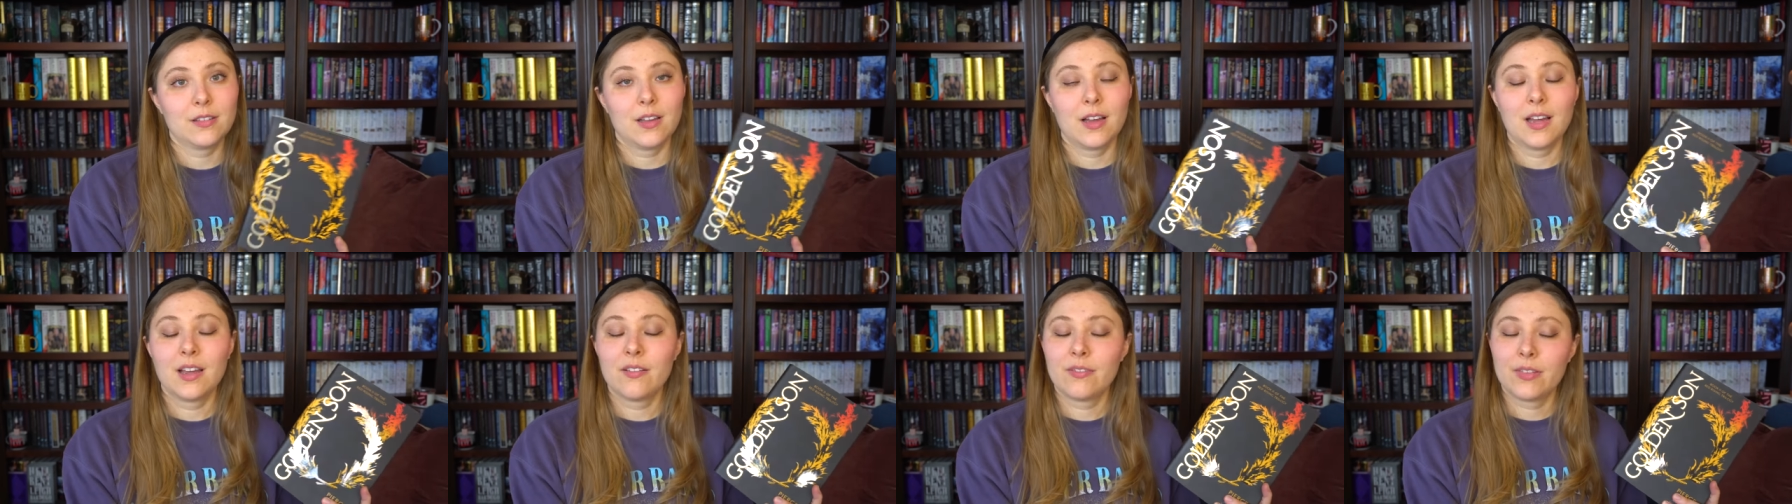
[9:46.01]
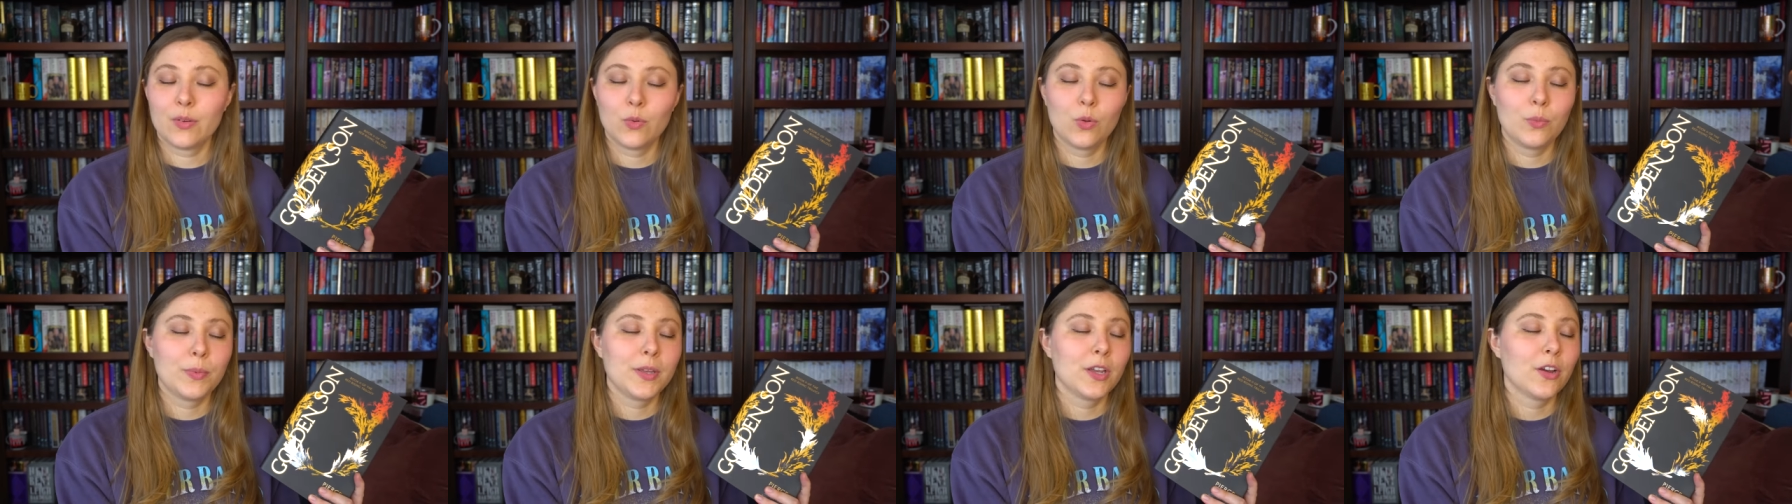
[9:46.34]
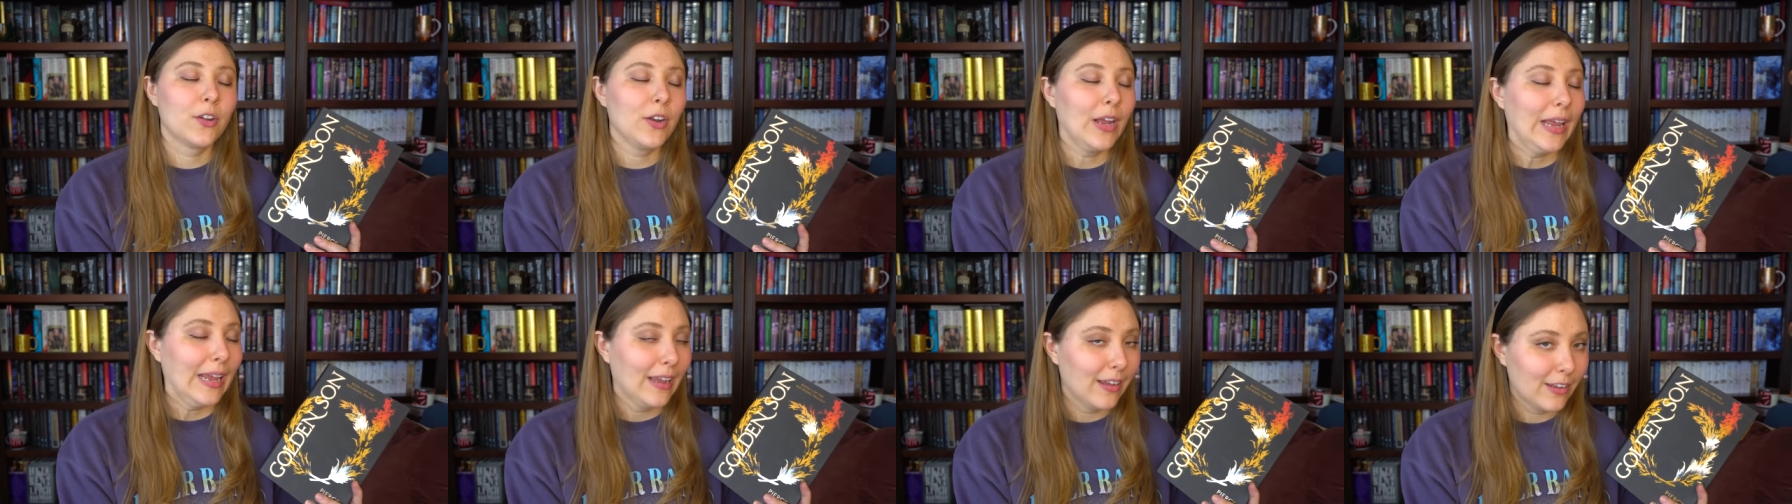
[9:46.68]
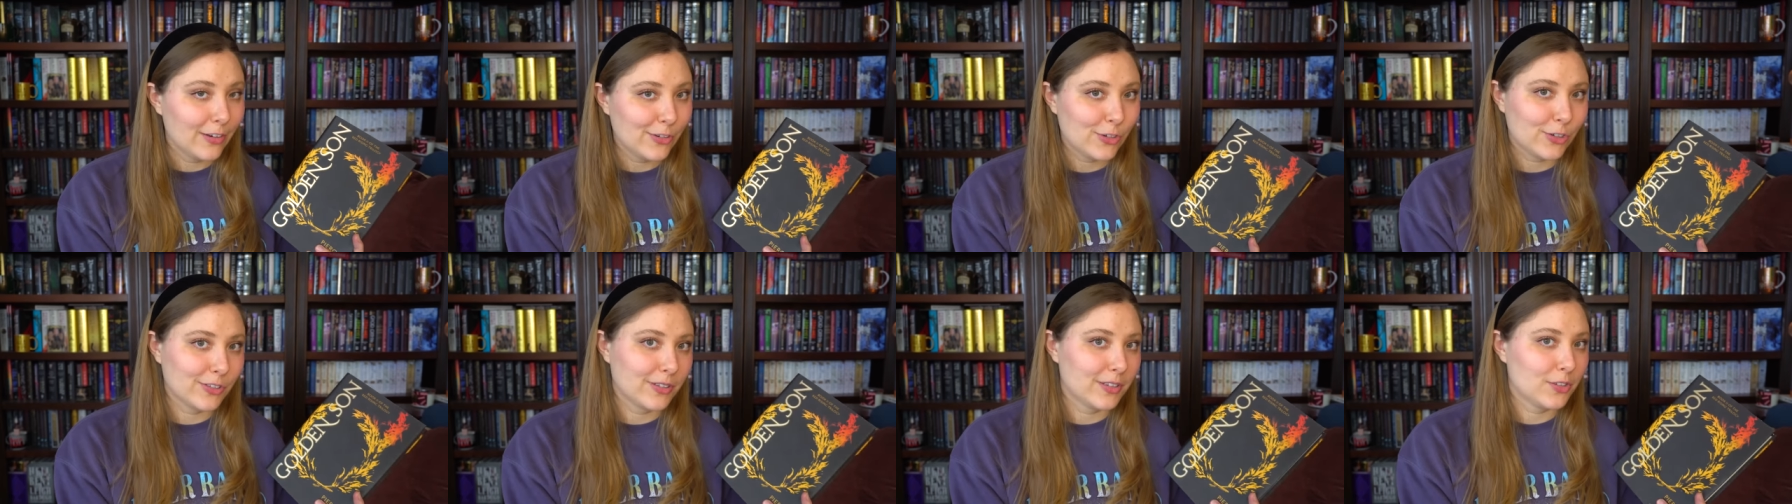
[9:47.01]
Live that will be on
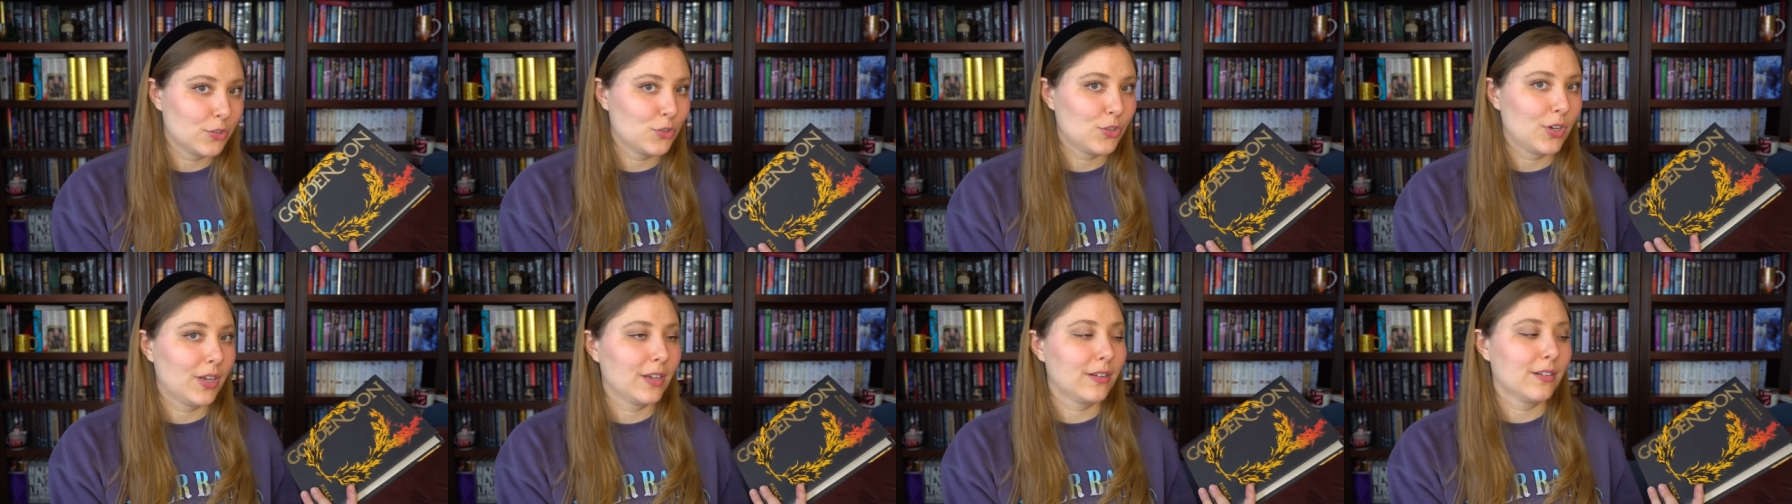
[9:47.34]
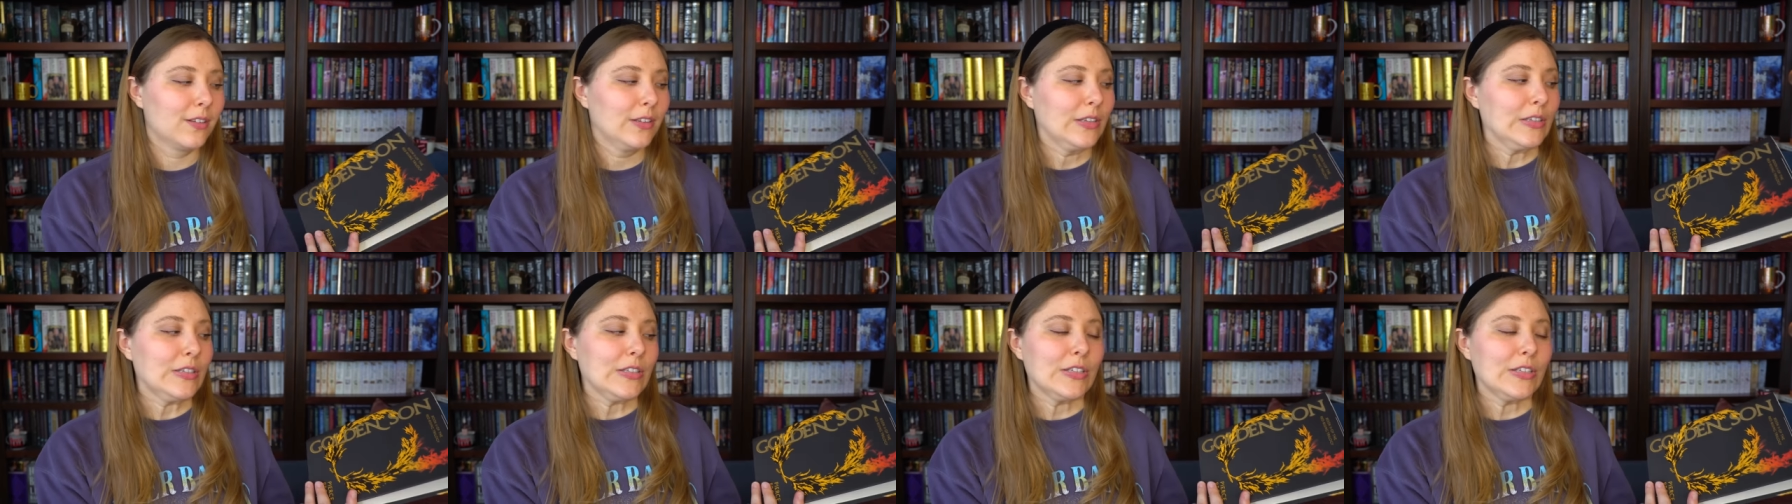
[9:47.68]
Angela's channel.